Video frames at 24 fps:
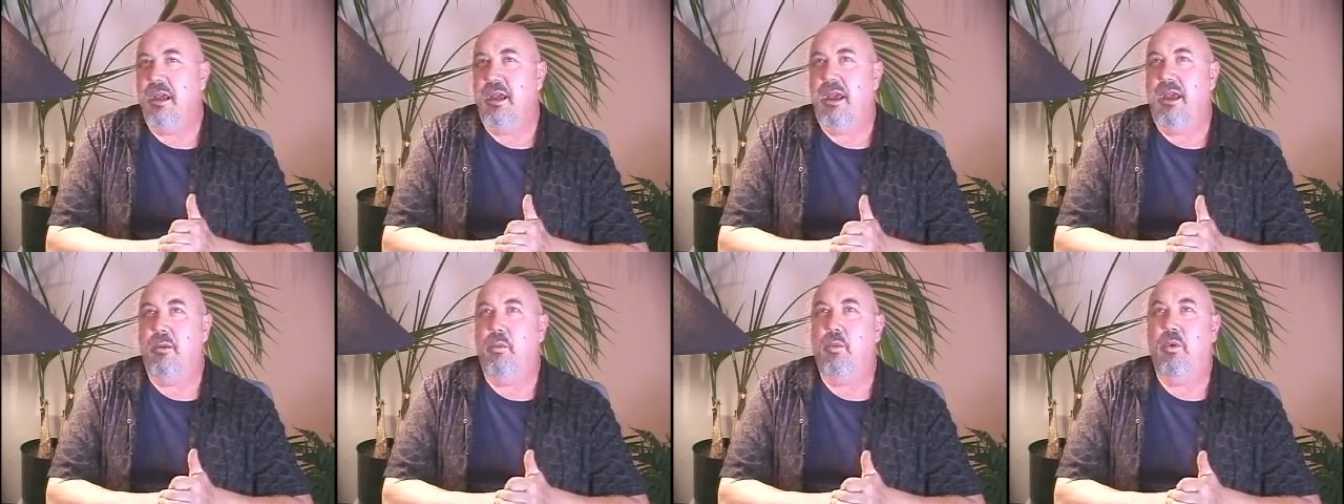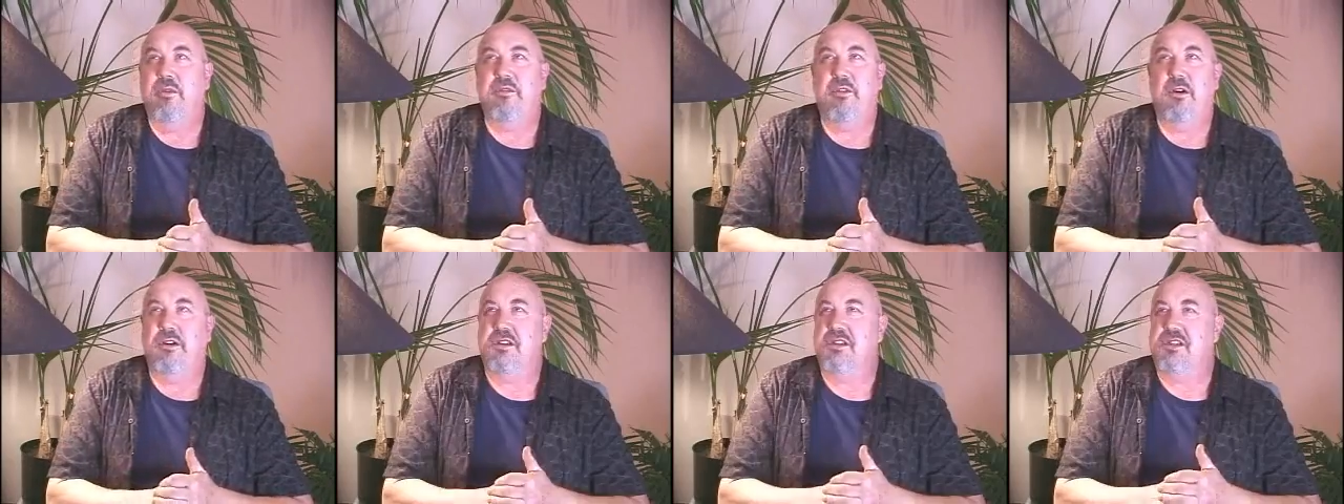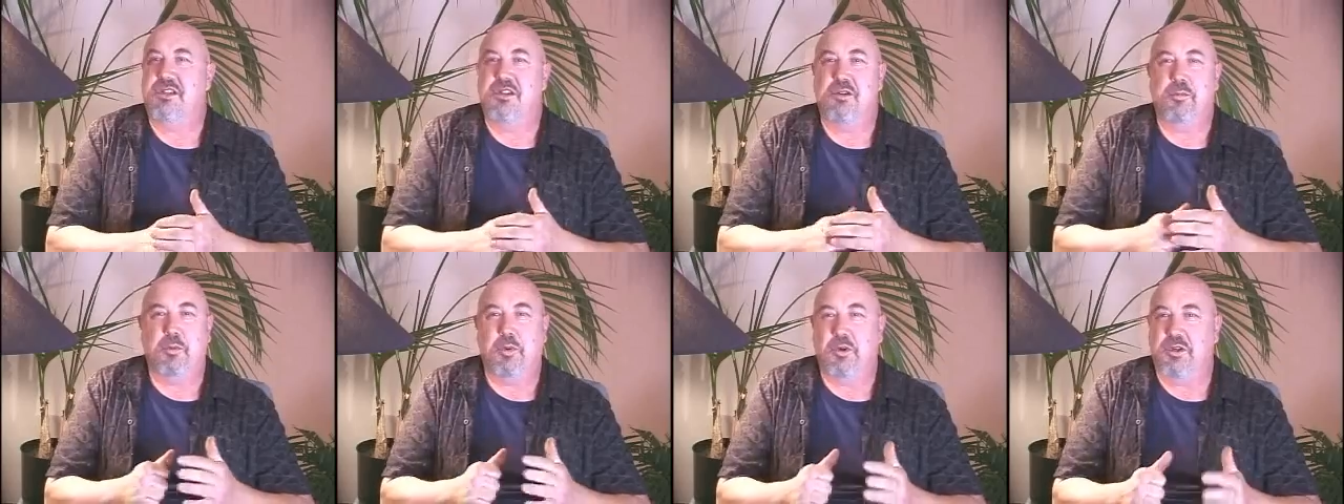and one of our
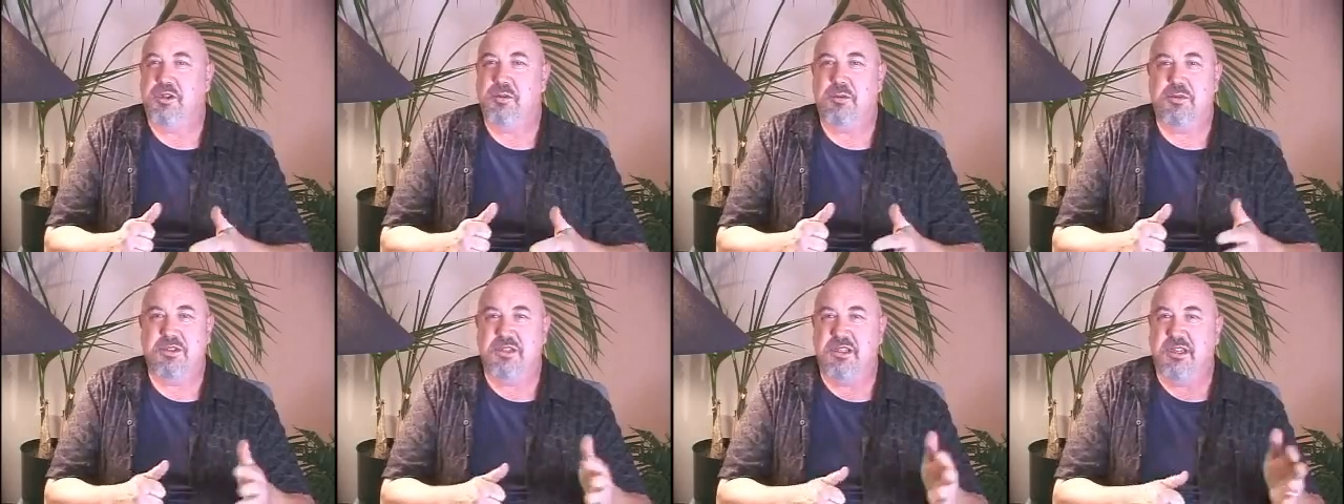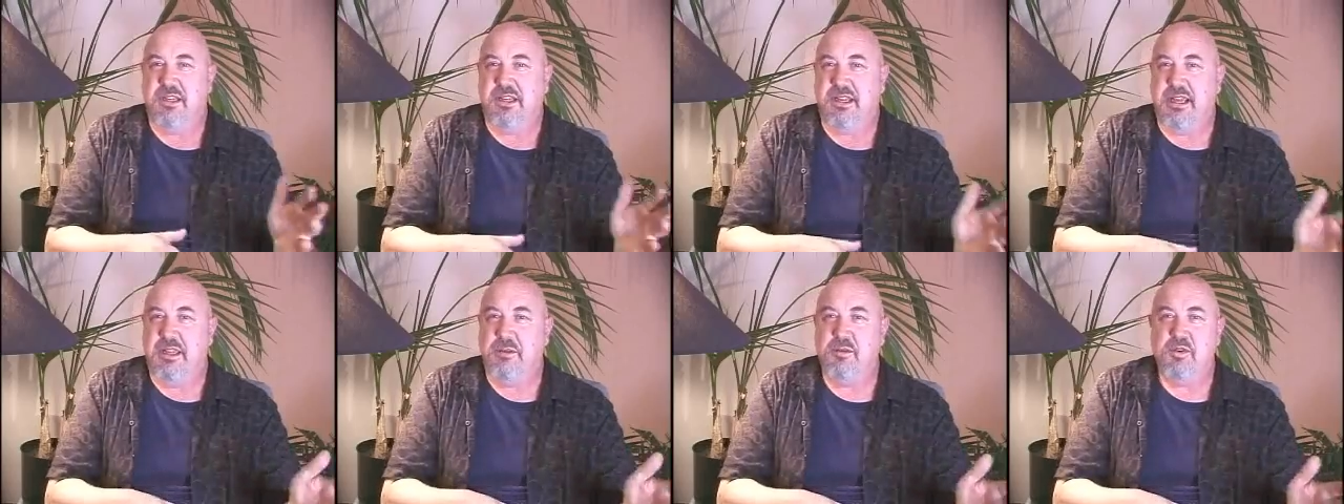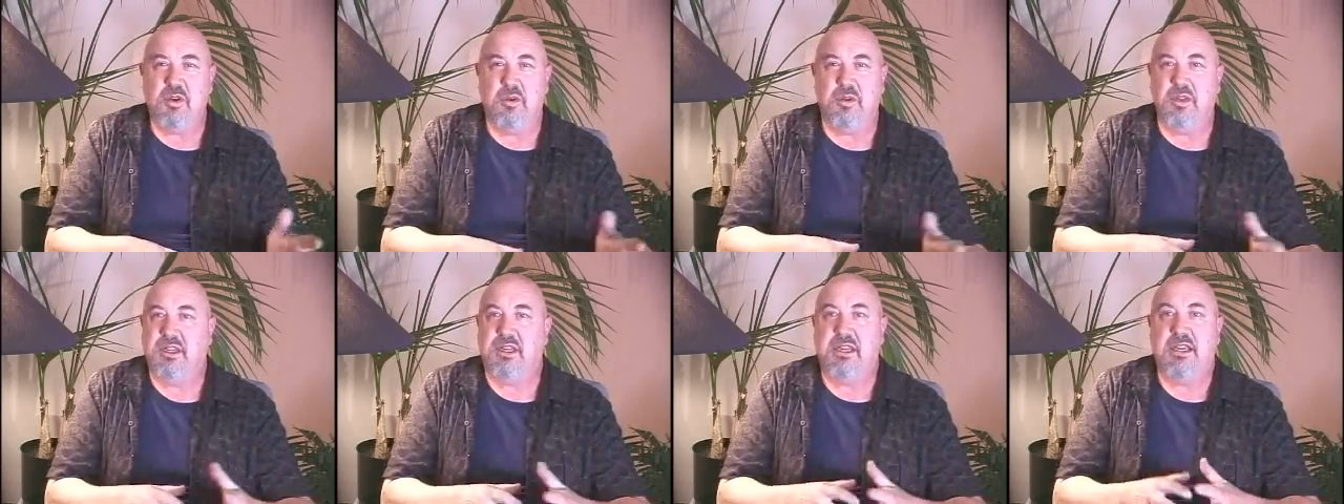assistant principals did a game
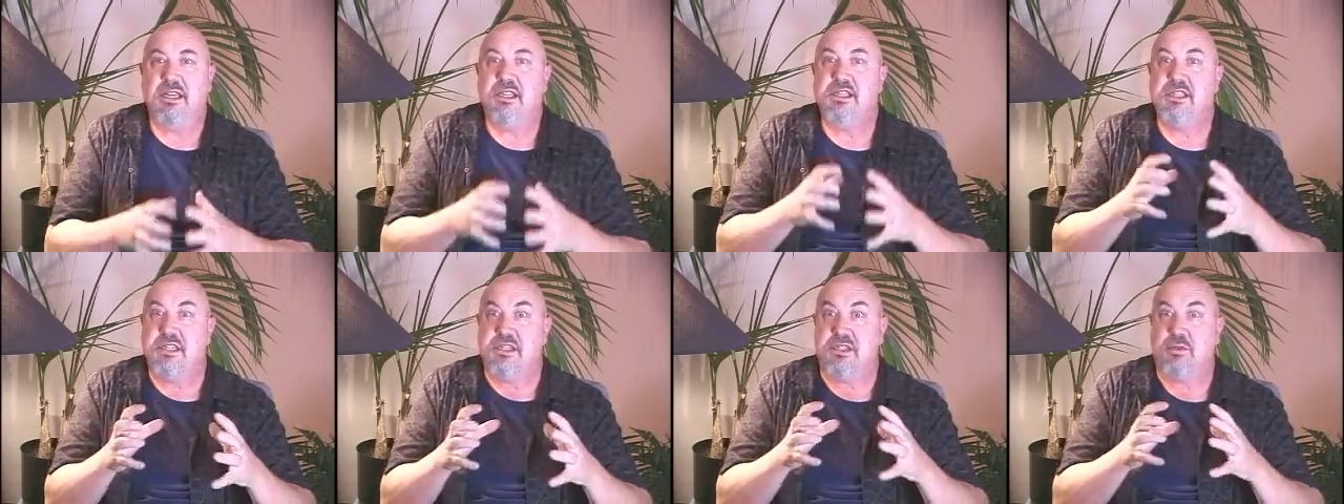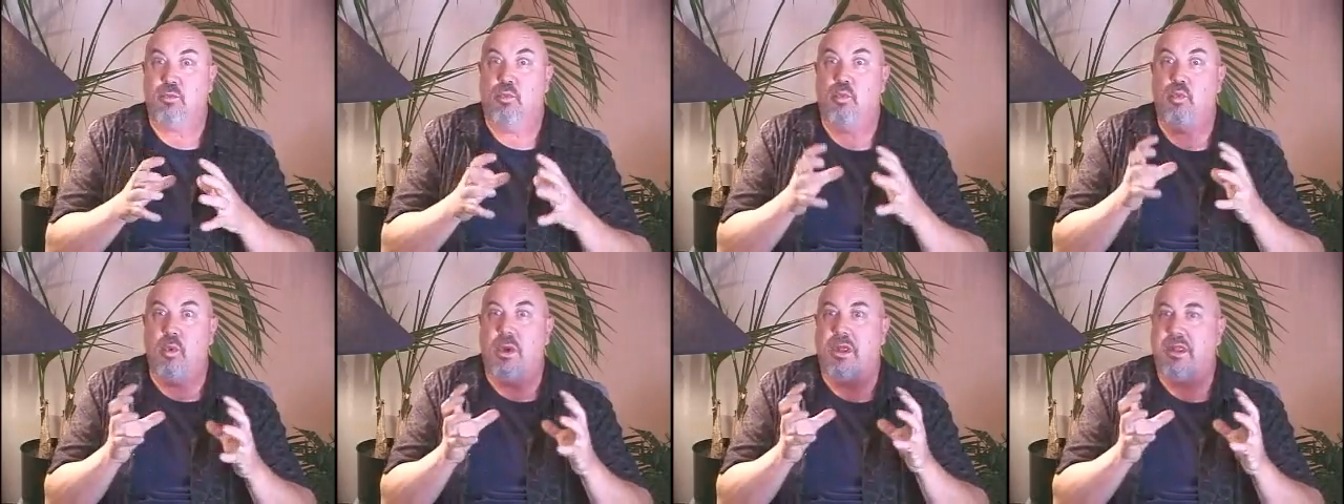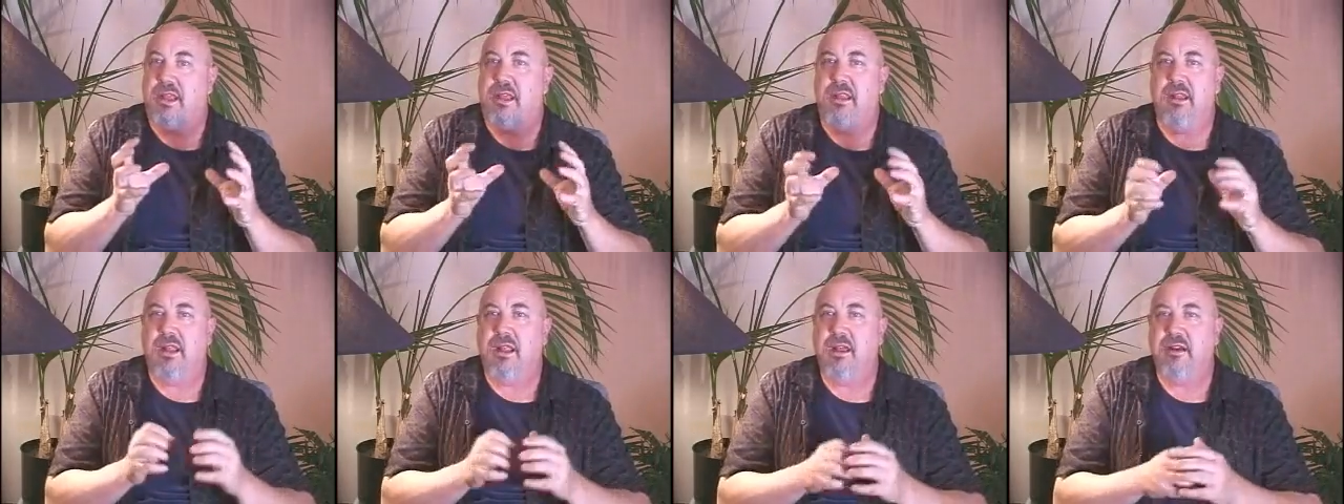show, and the kids just,
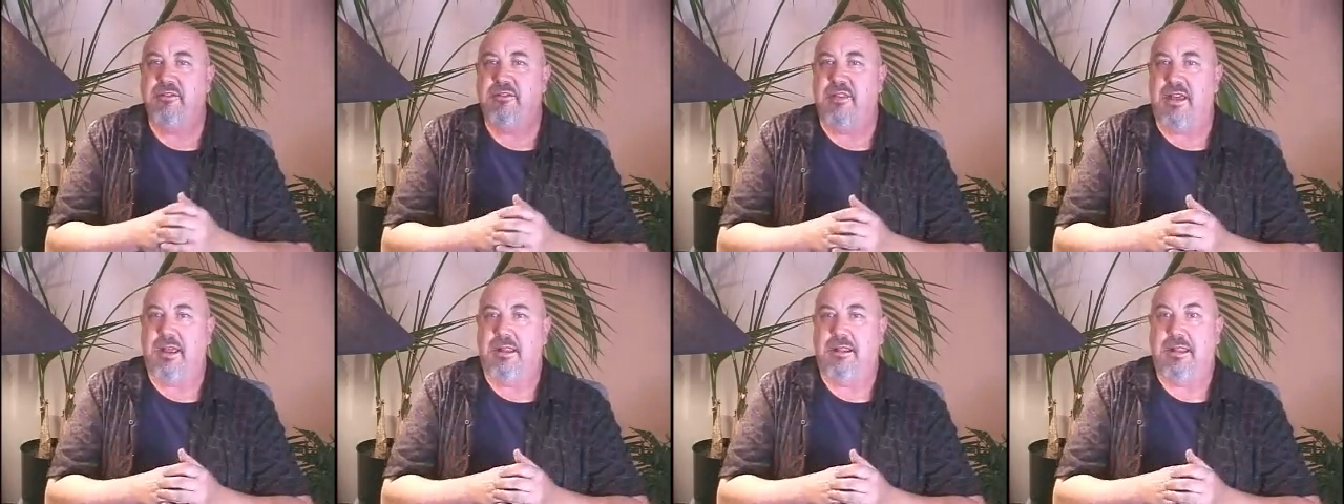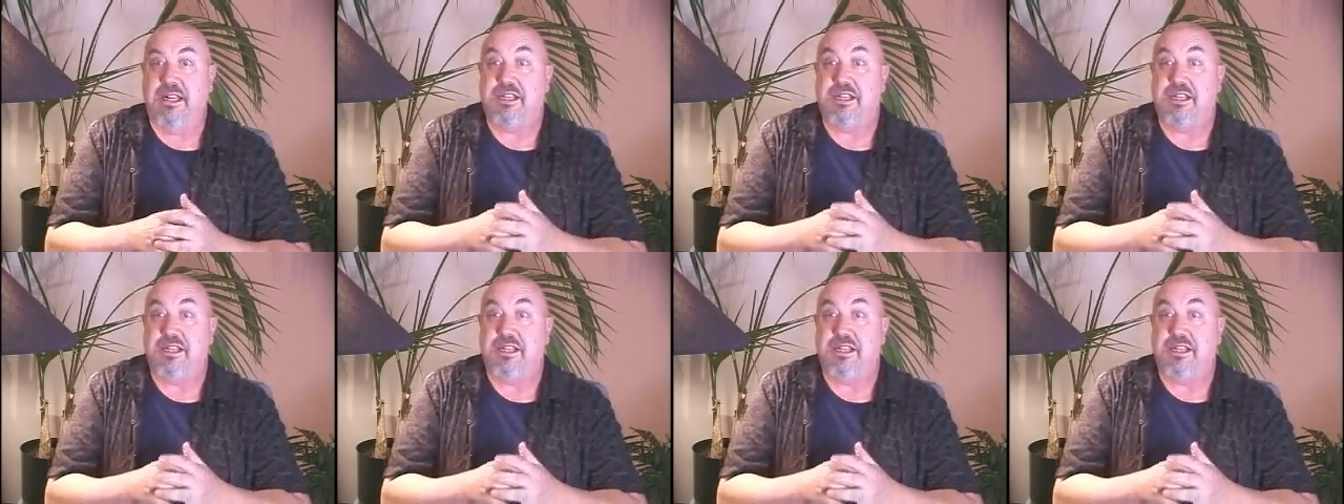they love that.